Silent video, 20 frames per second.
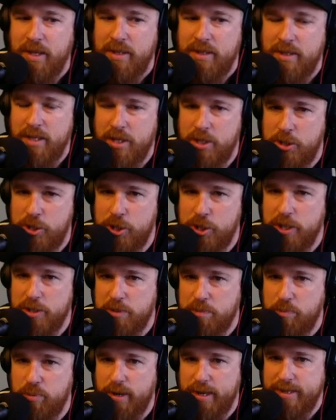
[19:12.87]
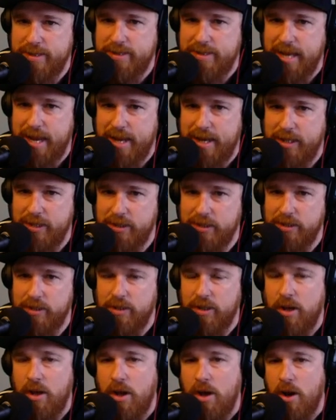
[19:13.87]
that just breaks down
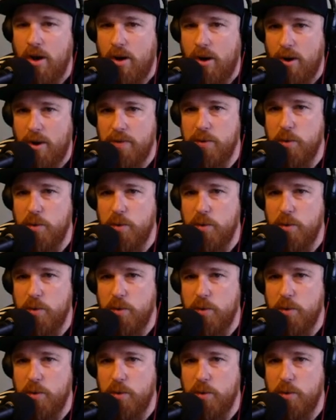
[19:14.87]
all